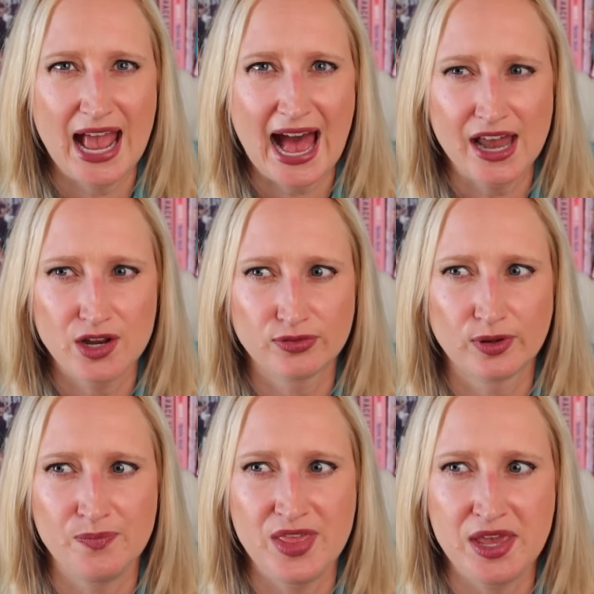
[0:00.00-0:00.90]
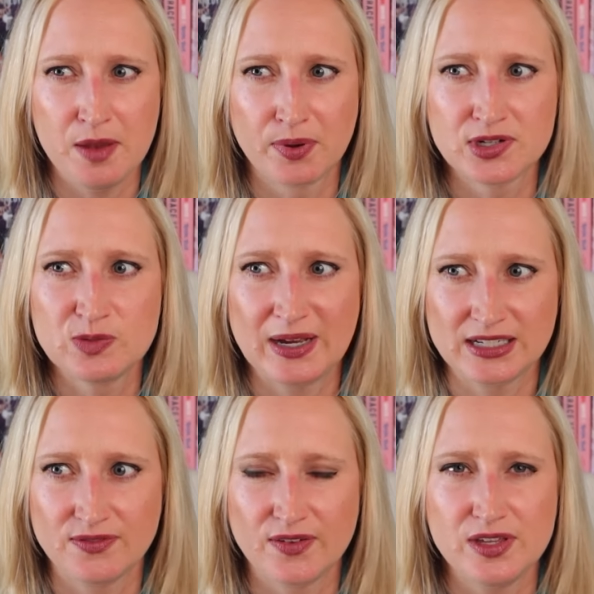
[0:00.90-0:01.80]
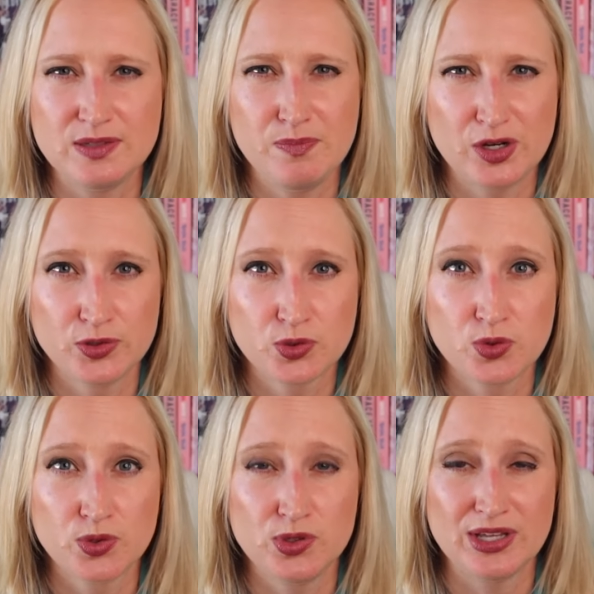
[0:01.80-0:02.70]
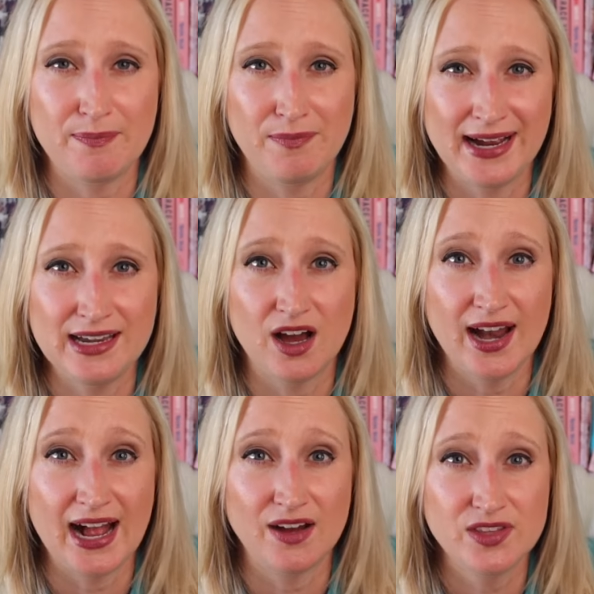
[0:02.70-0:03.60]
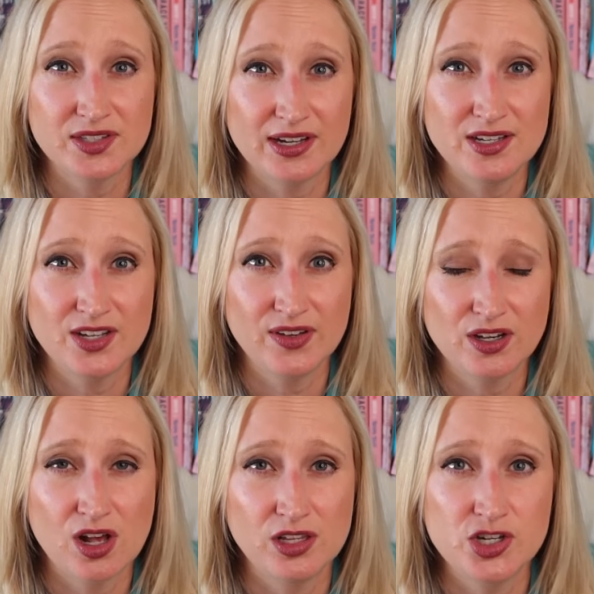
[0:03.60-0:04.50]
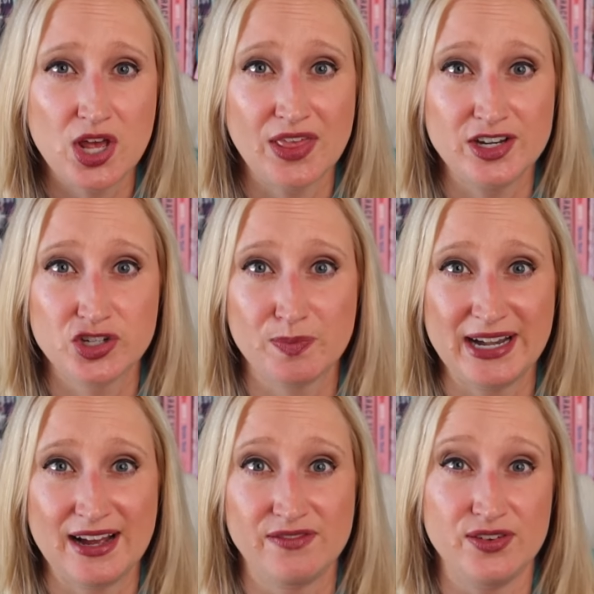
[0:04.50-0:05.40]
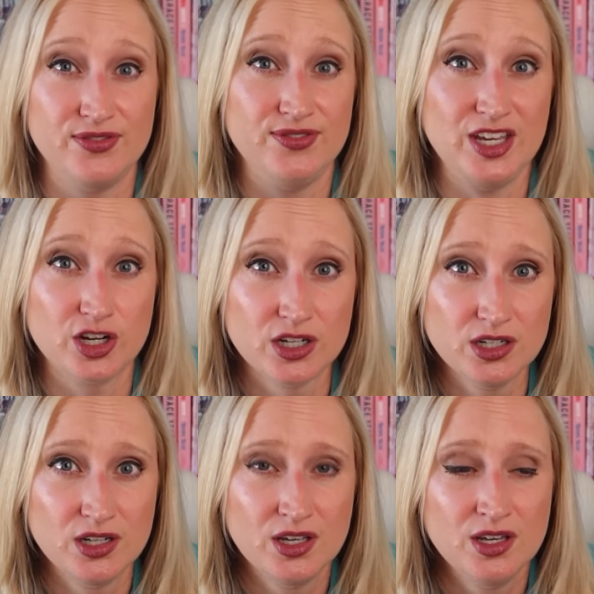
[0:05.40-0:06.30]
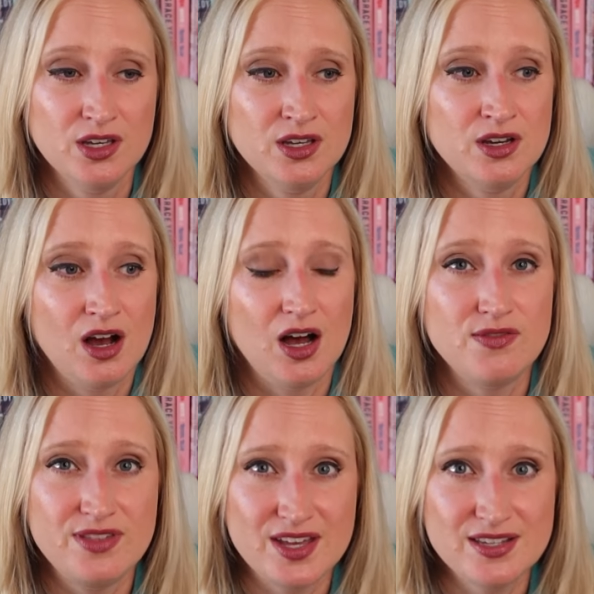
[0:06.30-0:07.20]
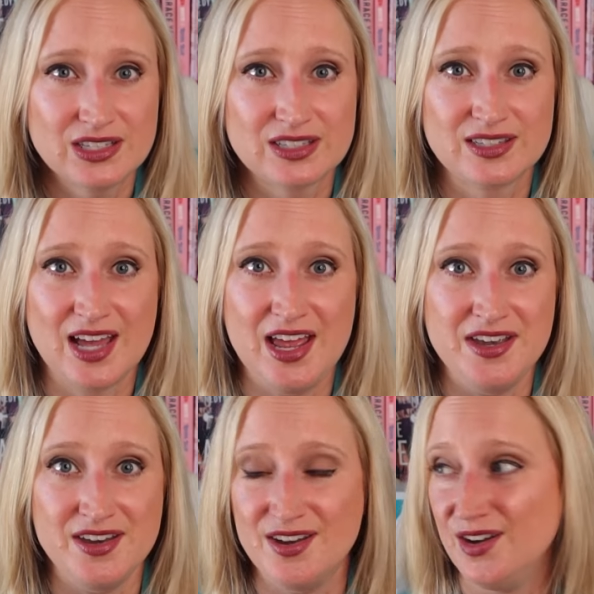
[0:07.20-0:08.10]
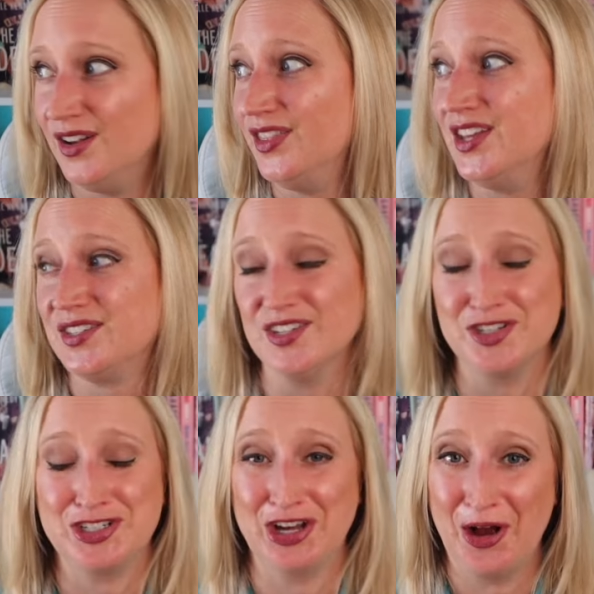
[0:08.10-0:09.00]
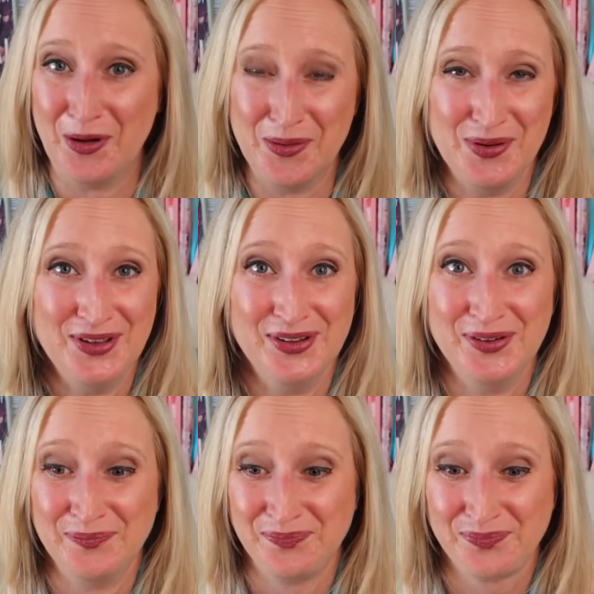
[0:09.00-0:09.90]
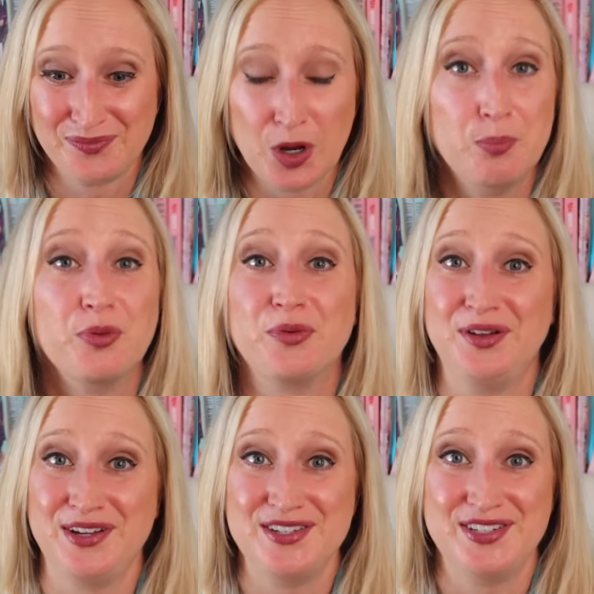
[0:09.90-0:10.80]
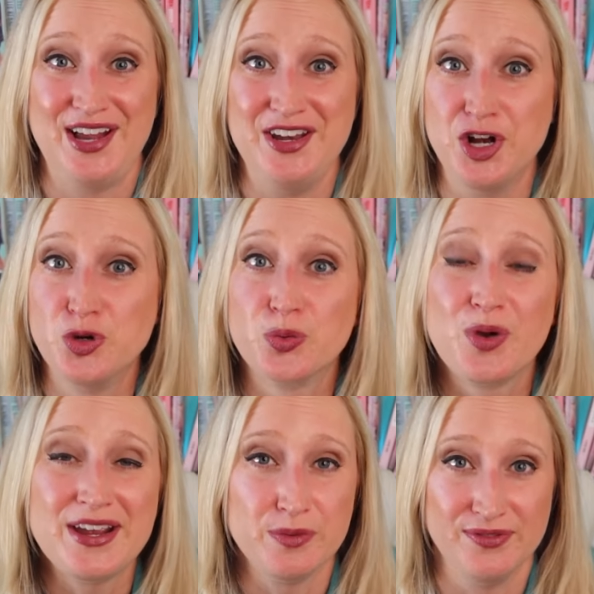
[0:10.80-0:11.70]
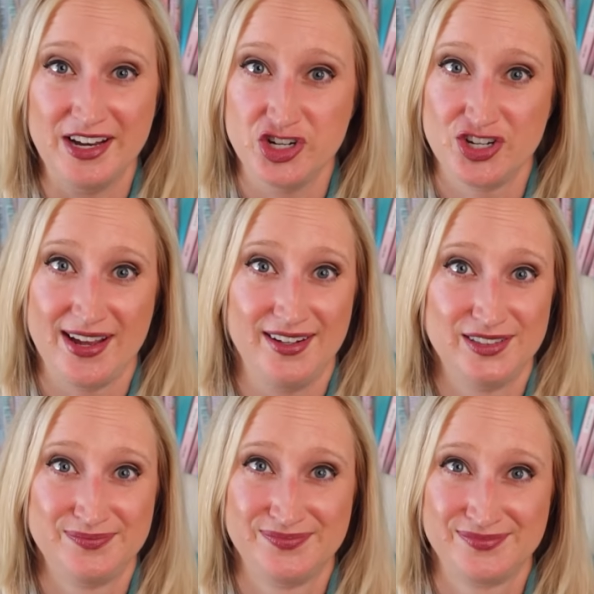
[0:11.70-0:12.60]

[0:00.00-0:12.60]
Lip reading: at it from the perspective of these middle schoolers that might not have the scientific knowledge, that just might have the fear of this, then this is so brilliant and a great revenge tale.